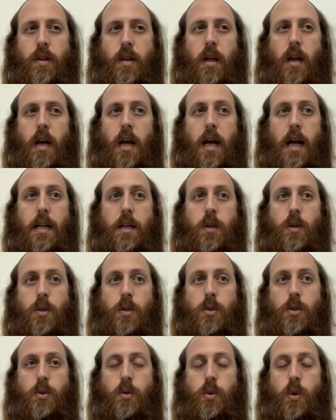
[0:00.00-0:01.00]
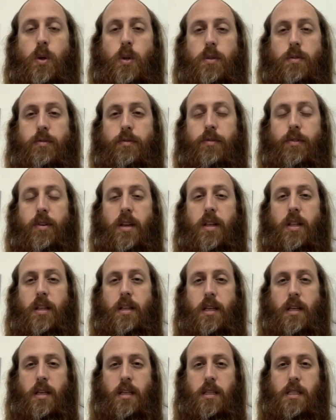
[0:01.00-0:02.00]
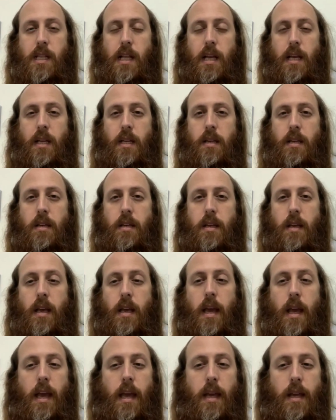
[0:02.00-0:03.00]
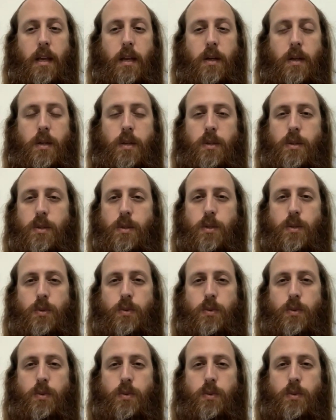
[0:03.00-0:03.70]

uncontrolled feelings like anger,